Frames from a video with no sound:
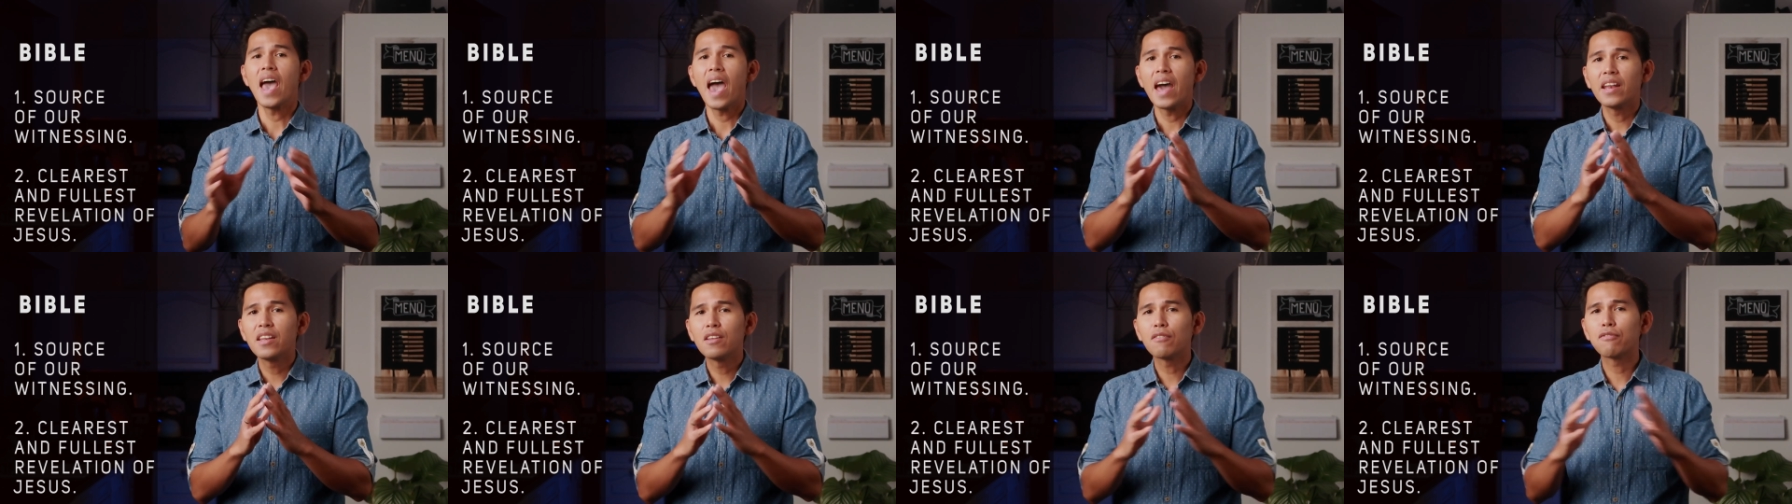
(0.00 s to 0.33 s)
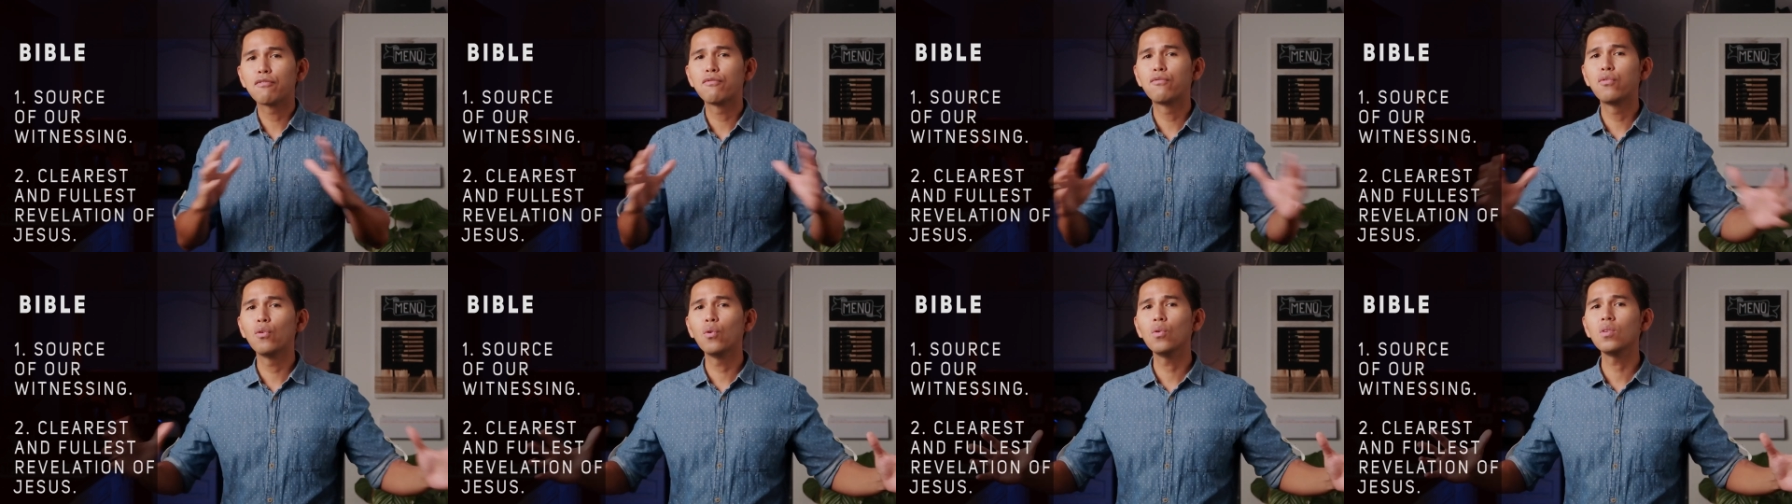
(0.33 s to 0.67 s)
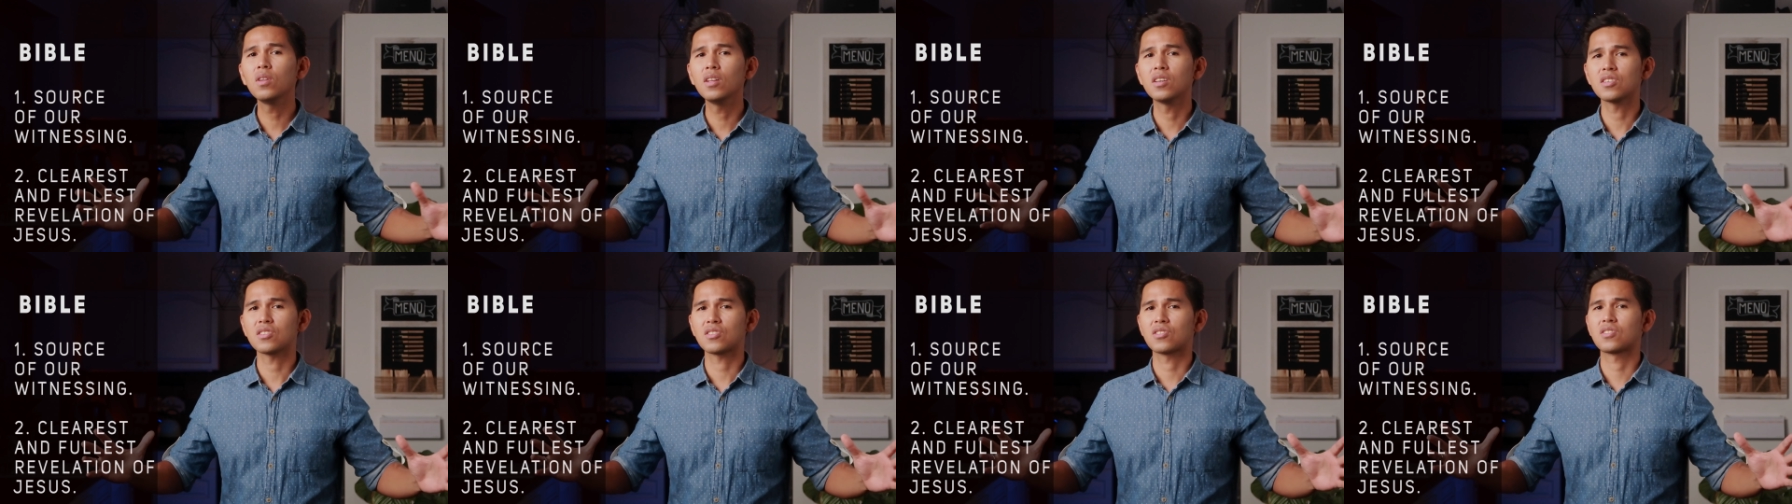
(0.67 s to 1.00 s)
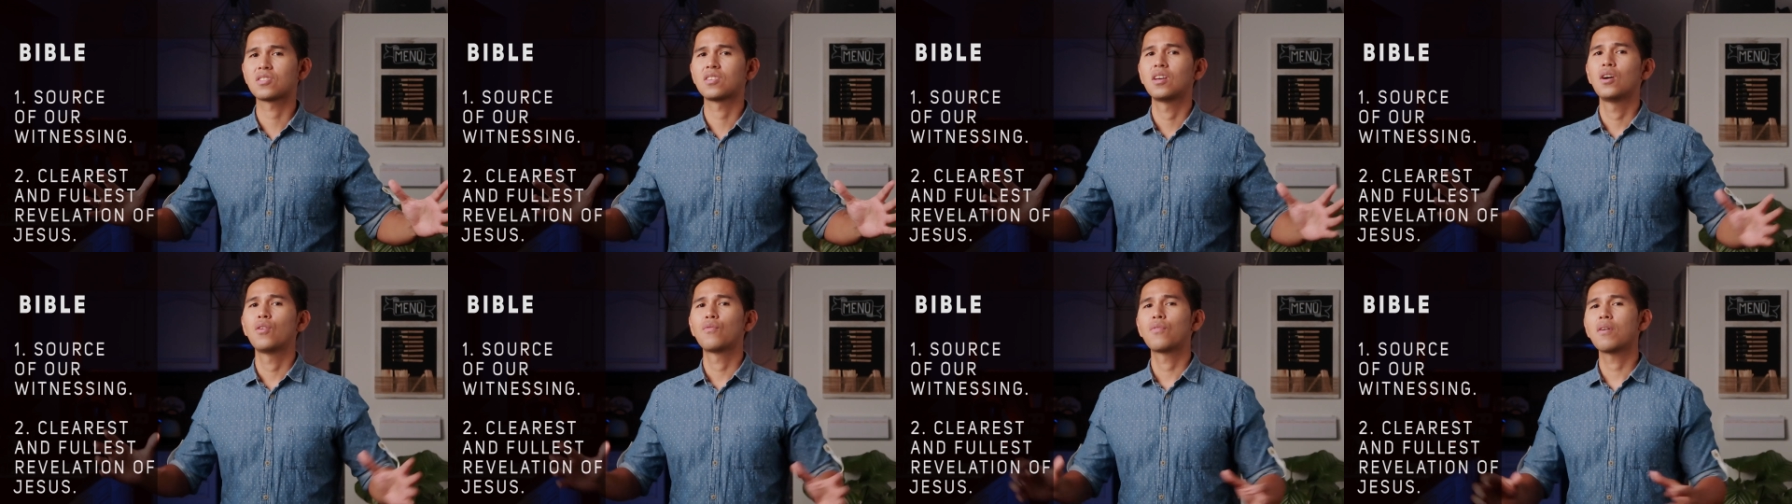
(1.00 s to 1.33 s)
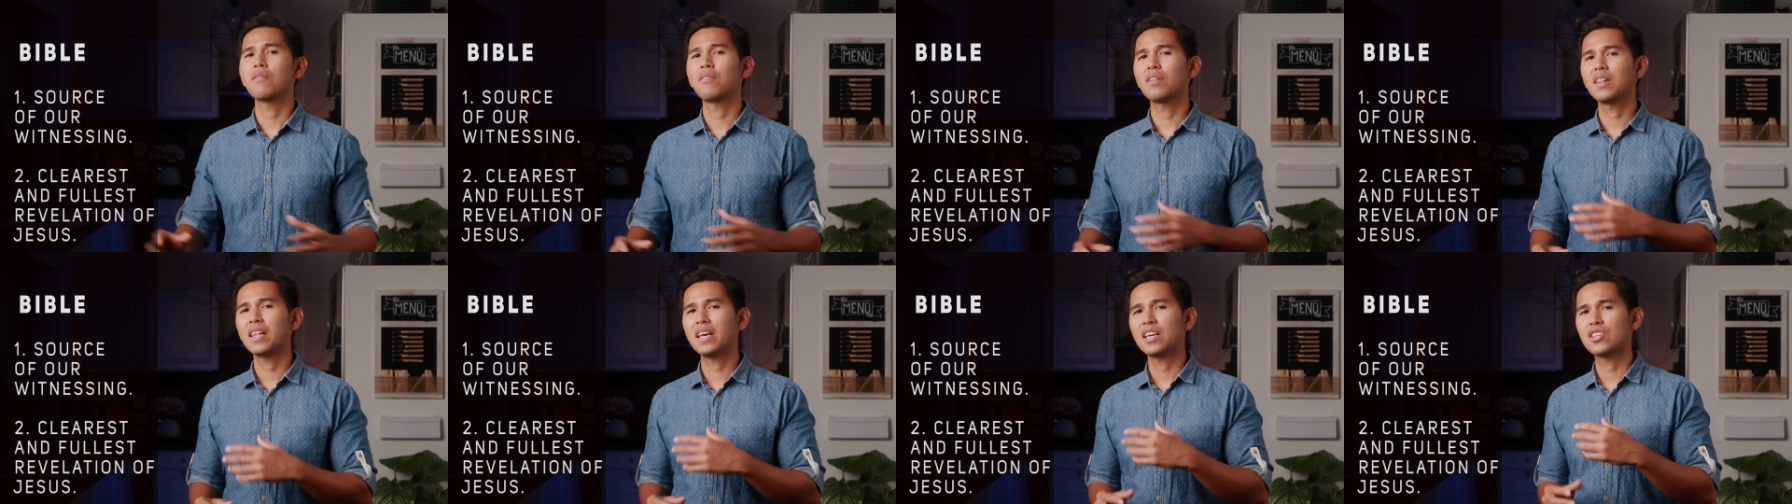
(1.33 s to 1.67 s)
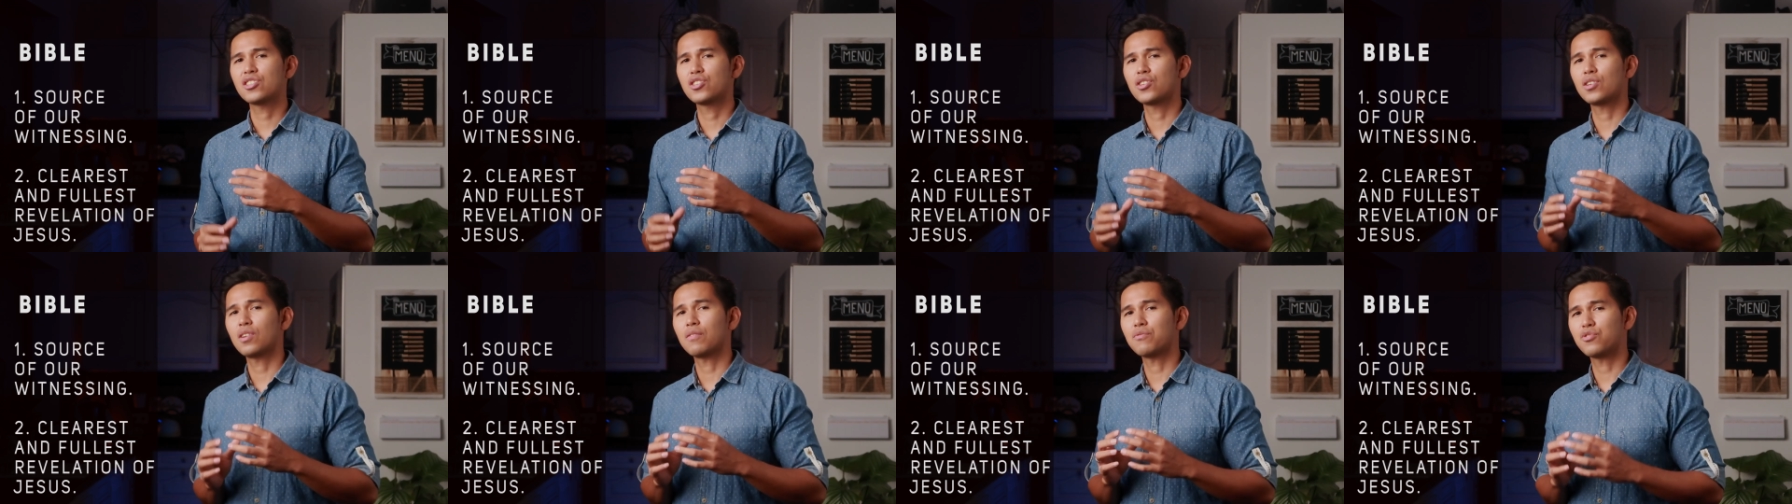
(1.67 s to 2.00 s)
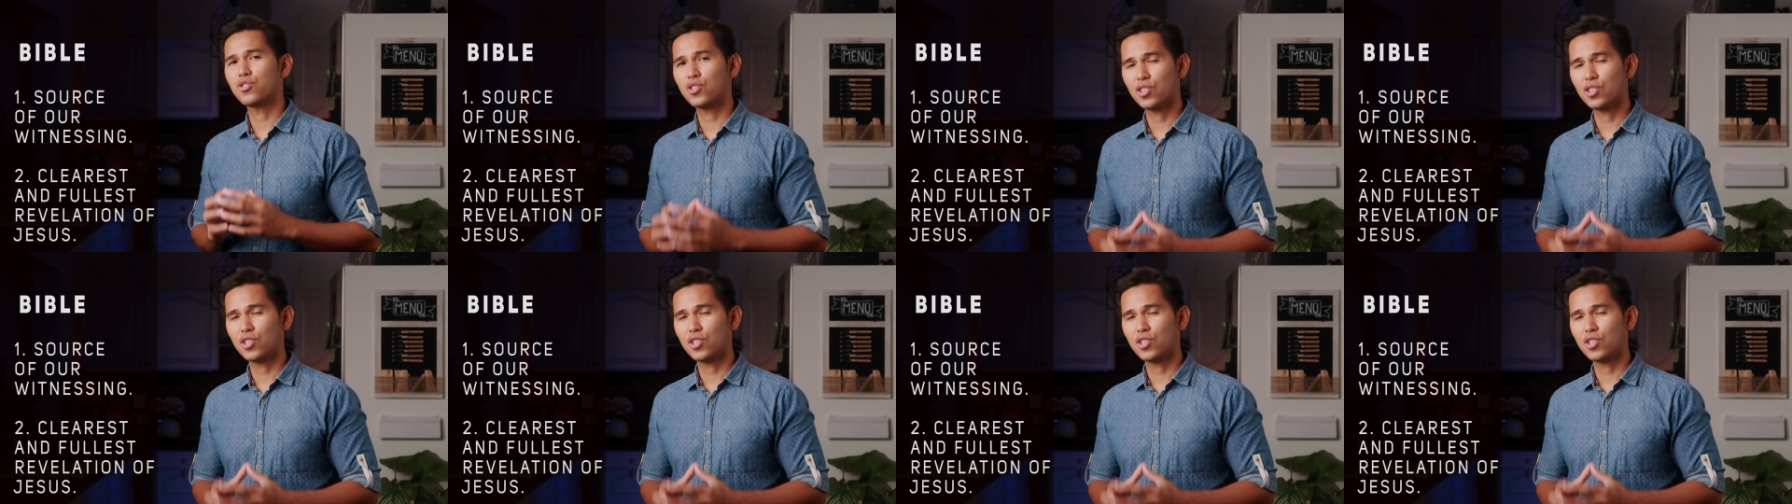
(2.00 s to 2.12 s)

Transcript: and the fullest revelation of